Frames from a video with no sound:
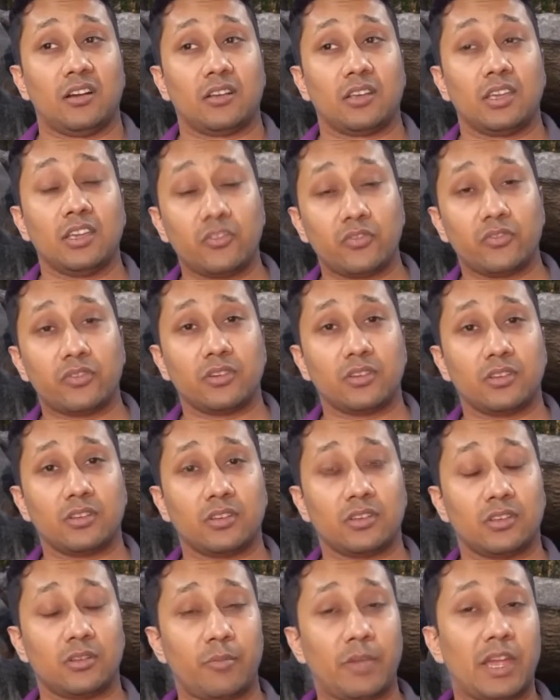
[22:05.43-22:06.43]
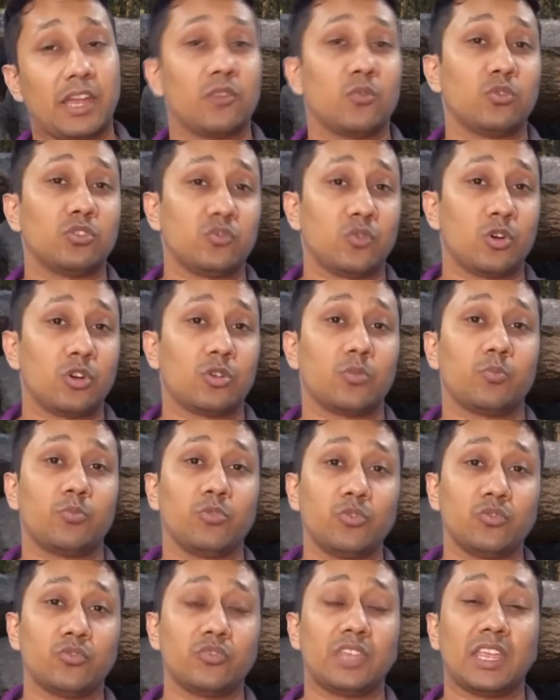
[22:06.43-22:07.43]
If the band was
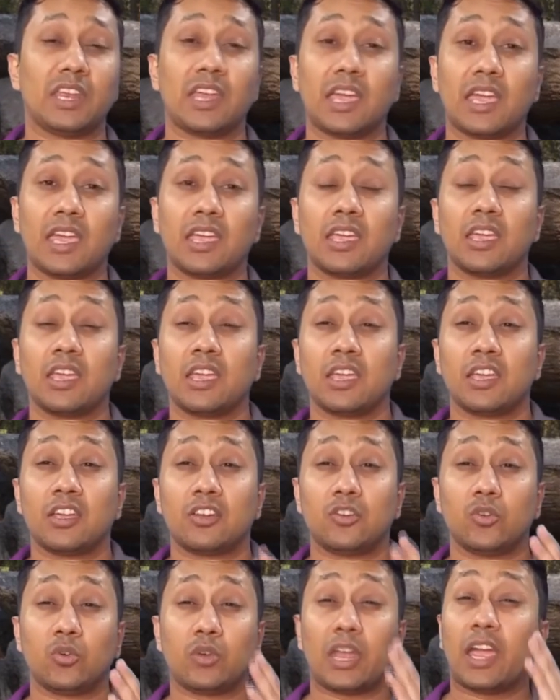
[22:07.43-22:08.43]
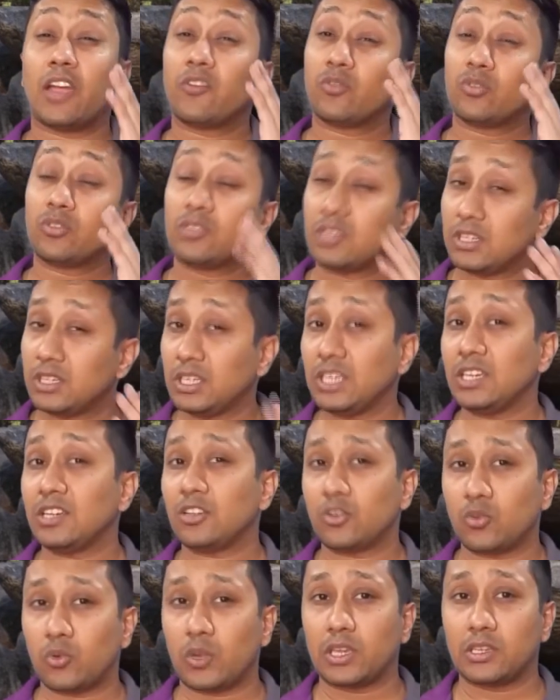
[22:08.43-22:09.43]
waterproof, then I don't have to
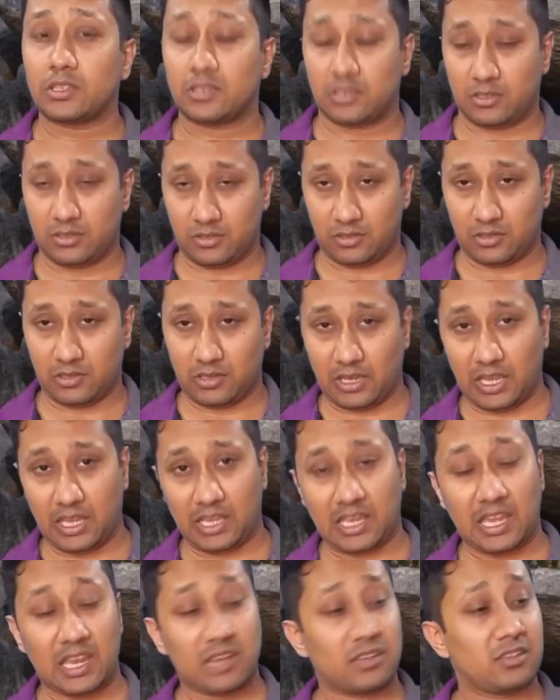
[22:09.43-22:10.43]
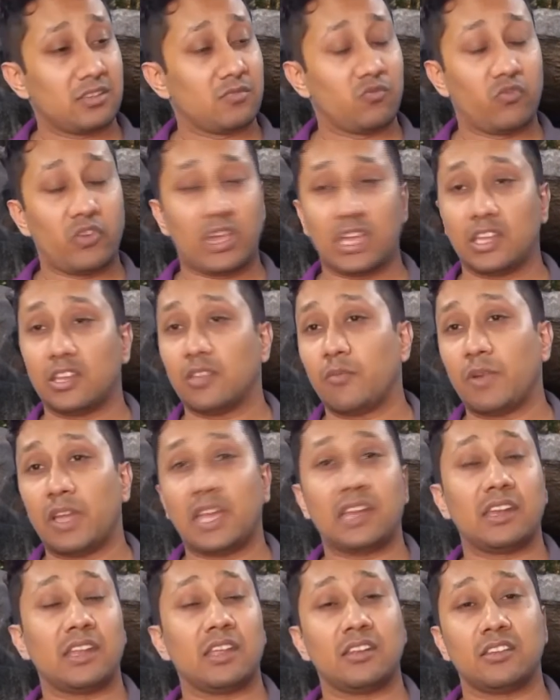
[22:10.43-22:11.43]
think twice. I can just wear the
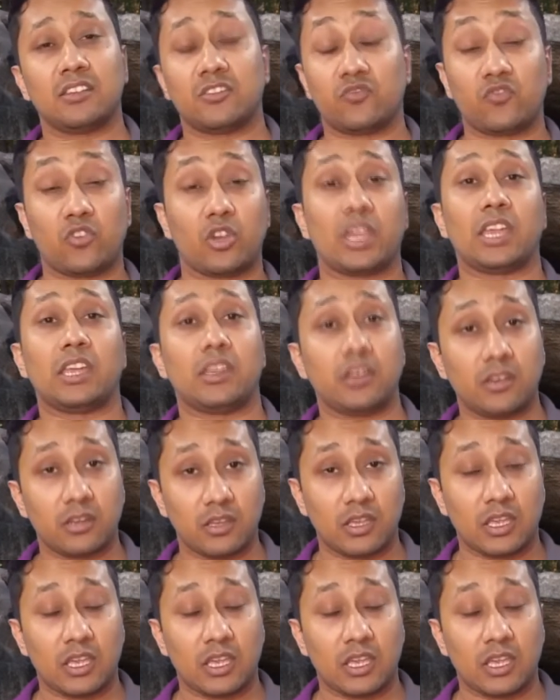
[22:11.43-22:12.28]
band and just forget it.